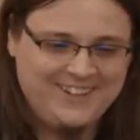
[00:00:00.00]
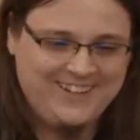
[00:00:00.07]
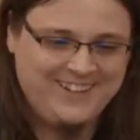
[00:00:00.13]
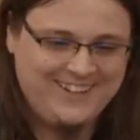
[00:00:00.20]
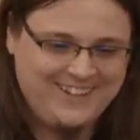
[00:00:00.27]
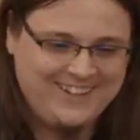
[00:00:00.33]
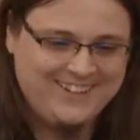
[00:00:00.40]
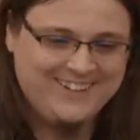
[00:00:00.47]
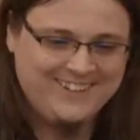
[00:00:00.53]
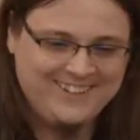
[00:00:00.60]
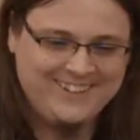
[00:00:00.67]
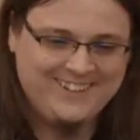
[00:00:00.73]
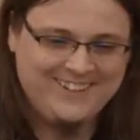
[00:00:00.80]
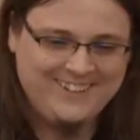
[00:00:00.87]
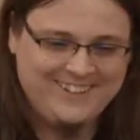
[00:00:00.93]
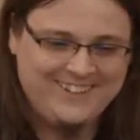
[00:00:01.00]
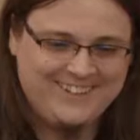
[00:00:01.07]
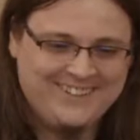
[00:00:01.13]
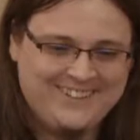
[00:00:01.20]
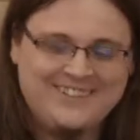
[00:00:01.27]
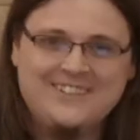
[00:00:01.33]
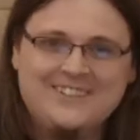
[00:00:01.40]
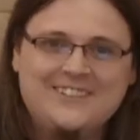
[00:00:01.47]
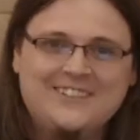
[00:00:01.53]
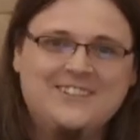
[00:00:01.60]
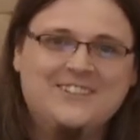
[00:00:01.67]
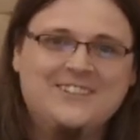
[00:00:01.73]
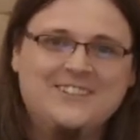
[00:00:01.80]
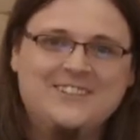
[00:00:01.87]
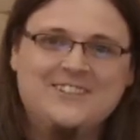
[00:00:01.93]
uh, patch
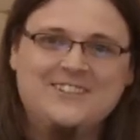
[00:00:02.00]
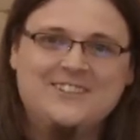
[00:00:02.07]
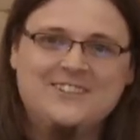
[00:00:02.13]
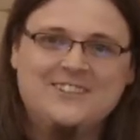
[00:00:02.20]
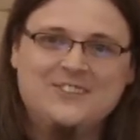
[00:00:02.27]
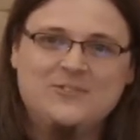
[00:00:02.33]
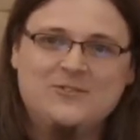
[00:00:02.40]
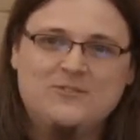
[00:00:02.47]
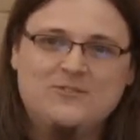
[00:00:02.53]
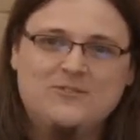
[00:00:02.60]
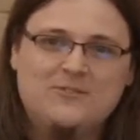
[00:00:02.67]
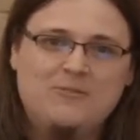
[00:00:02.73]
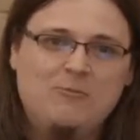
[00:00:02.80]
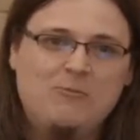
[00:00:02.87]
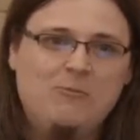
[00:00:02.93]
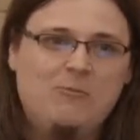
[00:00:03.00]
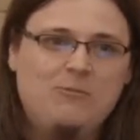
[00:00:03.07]
was, uh, T was.